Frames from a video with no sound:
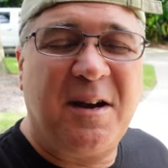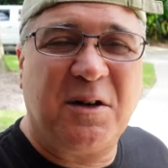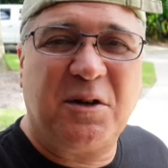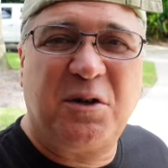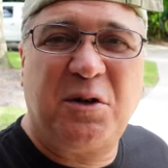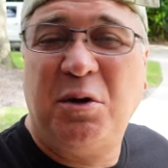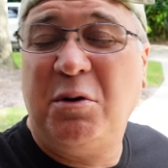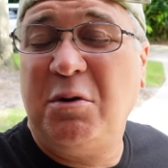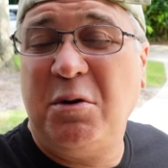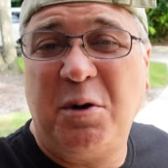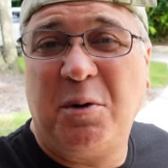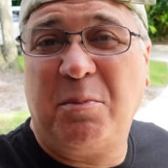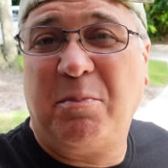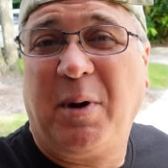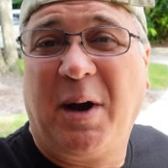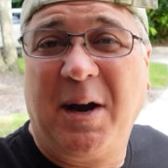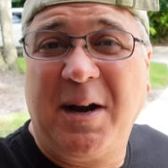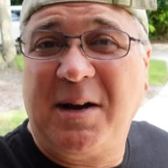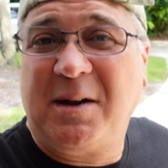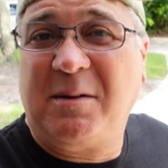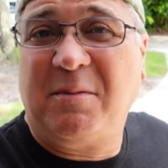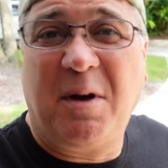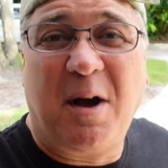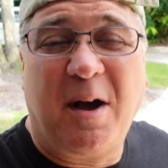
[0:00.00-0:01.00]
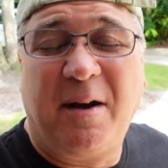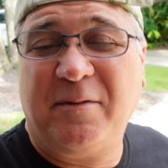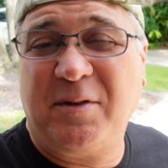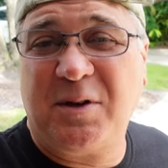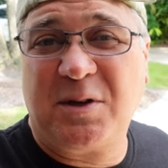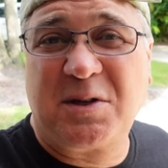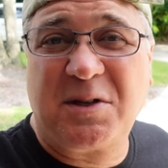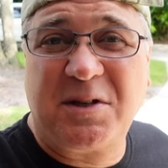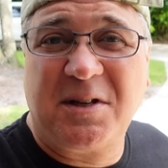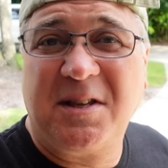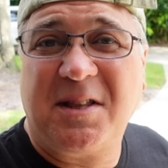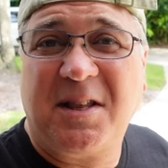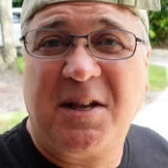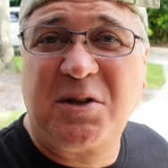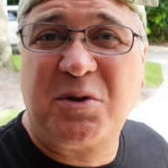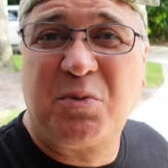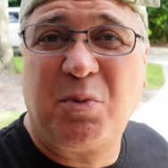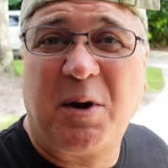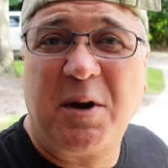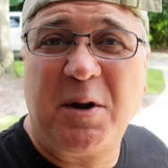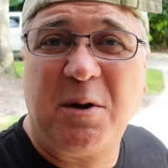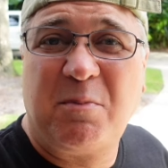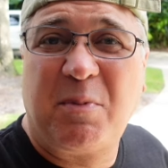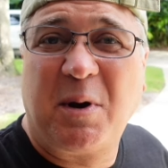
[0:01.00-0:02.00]
to tune your bike. Obviously, that's
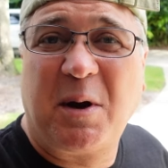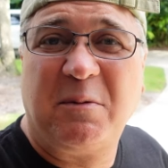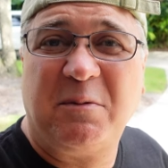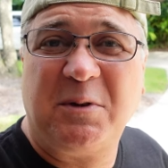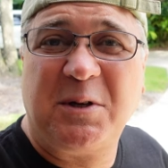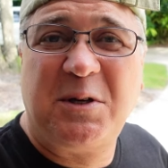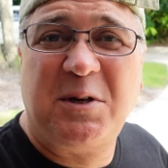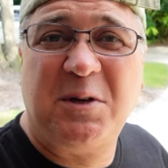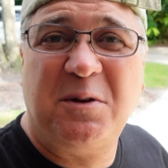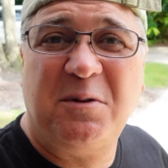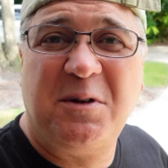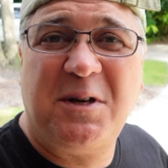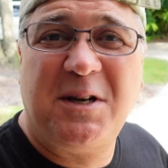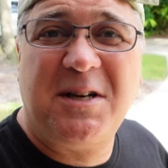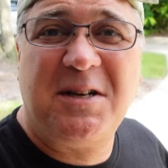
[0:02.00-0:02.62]
why you probably tuned